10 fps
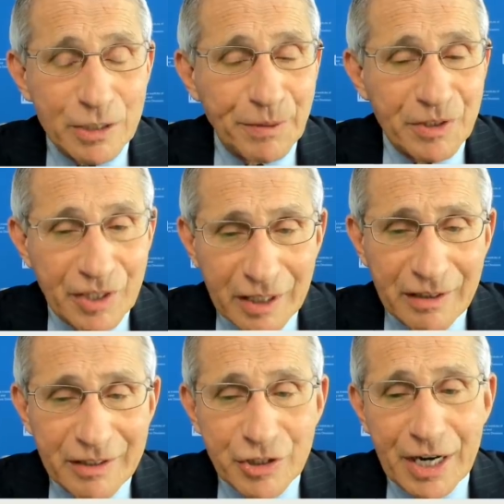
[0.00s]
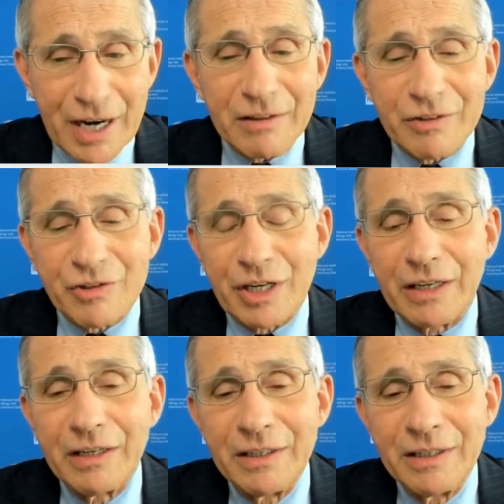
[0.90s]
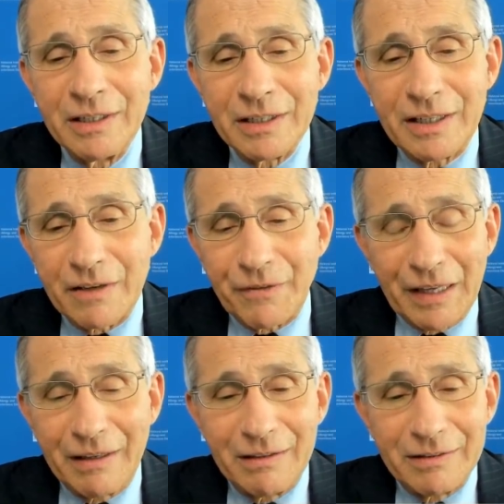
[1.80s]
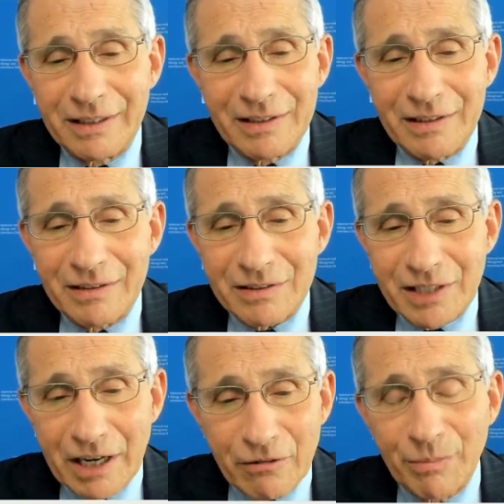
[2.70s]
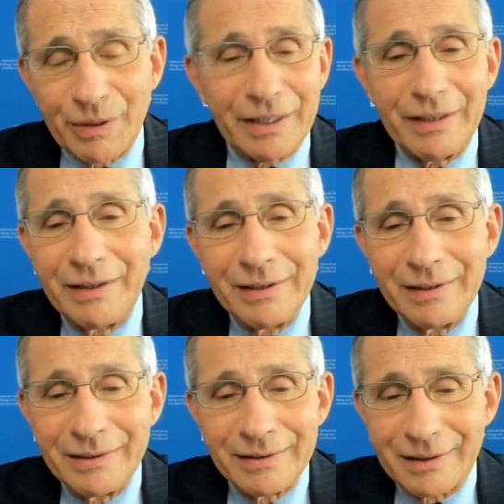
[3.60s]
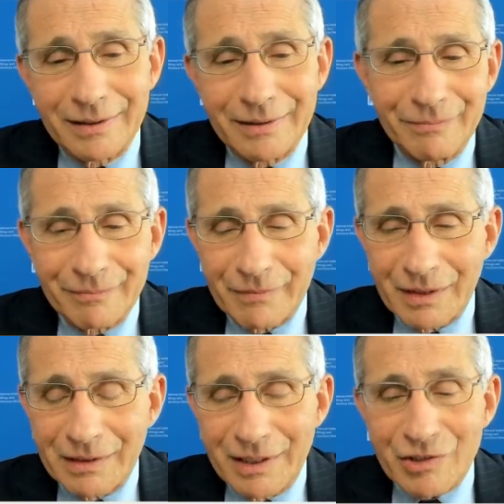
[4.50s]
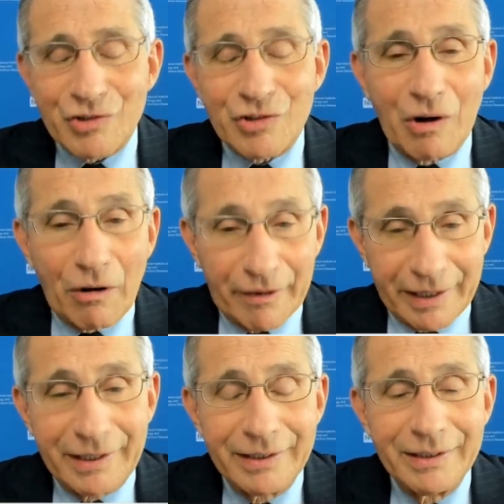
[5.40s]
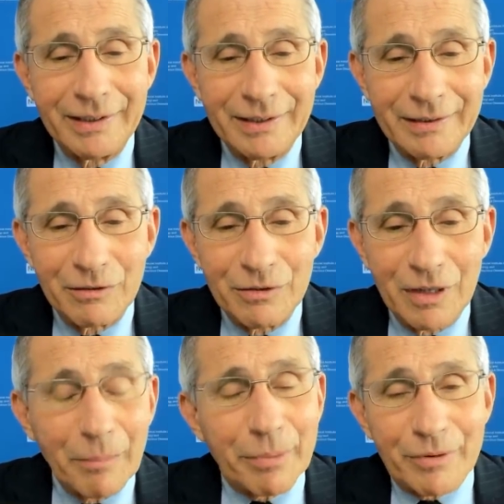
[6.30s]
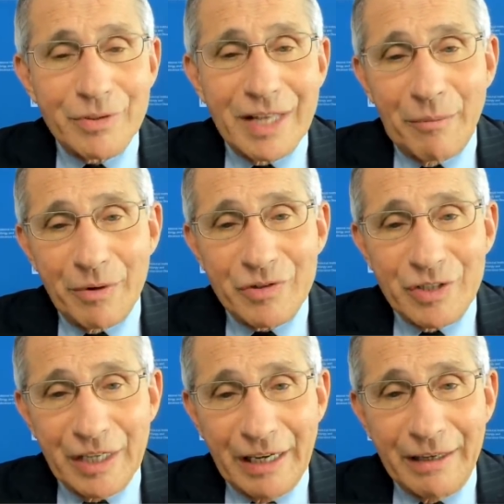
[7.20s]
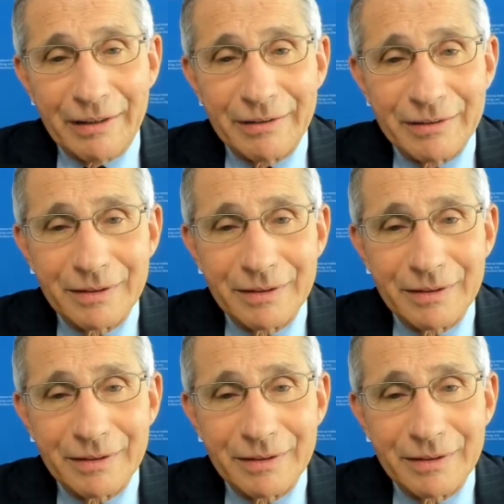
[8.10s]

And it's particularly challenging giving the terribly uh, historic numbers that we're seeing.